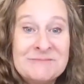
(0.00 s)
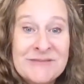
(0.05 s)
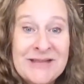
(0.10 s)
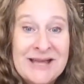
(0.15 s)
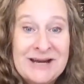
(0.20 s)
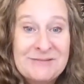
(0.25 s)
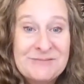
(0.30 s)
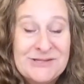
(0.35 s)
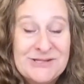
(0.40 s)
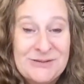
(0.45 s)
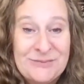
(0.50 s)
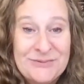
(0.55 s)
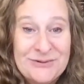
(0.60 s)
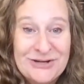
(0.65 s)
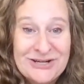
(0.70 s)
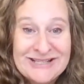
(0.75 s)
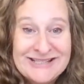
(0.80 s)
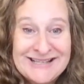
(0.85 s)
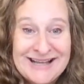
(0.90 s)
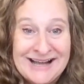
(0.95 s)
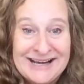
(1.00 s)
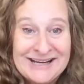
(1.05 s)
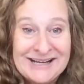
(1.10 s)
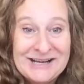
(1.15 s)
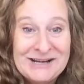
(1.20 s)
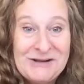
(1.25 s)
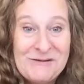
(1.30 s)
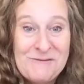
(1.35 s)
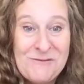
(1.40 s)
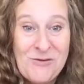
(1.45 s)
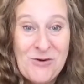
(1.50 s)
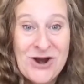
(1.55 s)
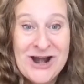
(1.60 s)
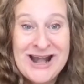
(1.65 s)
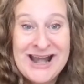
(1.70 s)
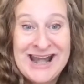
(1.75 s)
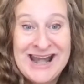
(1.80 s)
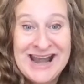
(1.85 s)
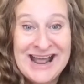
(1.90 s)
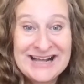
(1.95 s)
And I'm super excited for
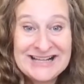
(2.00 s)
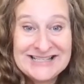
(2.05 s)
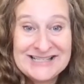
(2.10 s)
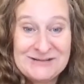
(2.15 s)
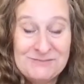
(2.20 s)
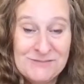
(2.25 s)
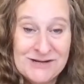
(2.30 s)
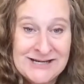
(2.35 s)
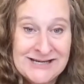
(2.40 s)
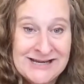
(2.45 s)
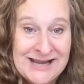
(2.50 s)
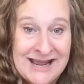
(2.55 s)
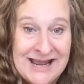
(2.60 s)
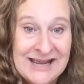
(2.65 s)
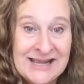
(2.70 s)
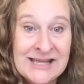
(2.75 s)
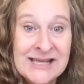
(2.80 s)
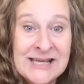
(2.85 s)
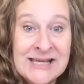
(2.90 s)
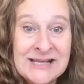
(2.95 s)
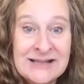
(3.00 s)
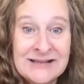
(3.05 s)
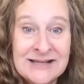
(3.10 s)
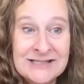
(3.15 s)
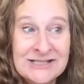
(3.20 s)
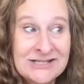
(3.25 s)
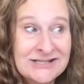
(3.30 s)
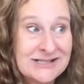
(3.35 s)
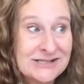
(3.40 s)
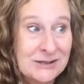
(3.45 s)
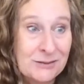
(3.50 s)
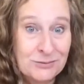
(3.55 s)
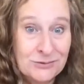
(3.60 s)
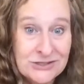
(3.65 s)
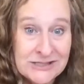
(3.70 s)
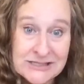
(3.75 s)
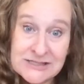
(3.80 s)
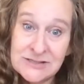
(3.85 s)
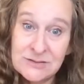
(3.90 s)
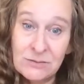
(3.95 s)
next Monday. That's just a couple
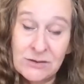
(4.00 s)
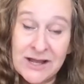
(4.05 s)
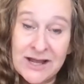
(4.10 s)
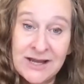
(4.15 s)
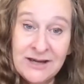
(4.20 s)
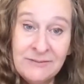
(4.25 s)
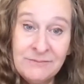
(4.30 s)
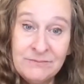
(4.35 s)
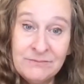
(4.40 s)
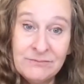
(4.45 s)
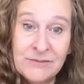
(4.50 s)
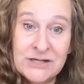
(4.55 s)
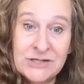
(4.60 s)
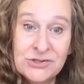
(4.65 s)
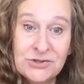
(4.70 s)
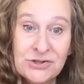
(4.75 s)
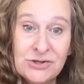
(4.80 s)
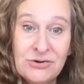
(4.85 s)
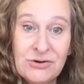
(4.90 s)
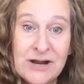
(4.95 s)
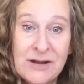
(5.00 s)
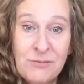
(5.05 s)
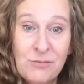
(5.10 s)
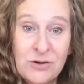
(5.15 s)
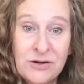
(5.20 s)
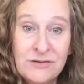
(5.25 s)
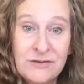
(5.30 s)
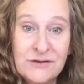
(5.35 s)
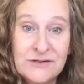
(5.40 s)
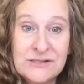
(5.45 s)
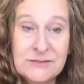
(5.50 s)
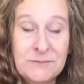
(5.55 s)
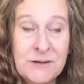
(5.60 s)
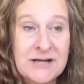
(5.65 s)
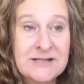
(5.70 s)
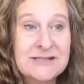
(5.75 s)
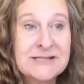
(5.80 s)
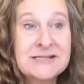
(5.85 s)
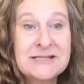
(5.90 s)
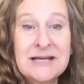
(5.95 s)
days away. Make sure you grab one of those
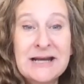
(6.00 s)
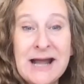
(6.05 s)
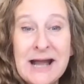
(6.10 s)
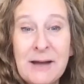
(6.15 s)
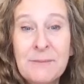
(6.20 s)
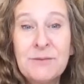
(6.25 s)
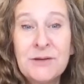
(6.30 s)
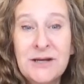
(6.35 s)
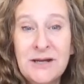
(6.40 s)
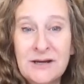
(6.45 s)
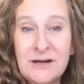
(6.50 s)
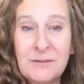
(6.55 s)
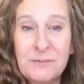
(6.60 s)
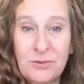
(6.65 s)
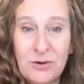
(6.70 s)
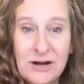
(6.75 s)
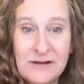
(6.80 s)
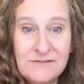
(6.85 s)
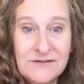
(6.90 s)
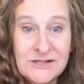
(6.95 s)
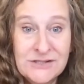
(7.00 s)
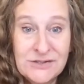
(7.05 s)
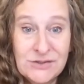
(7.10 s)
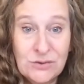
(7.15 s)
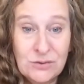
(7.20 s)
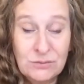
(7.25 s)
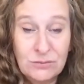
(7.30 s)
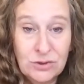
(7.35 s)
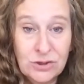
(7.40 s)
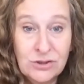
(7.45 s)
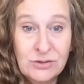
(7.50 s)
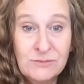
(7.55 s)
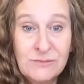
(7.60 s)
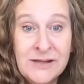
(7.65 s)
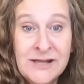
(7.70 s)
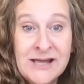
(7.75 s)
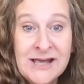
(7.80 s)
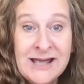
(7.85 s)
spots. It's going to happen in a private Zoom room.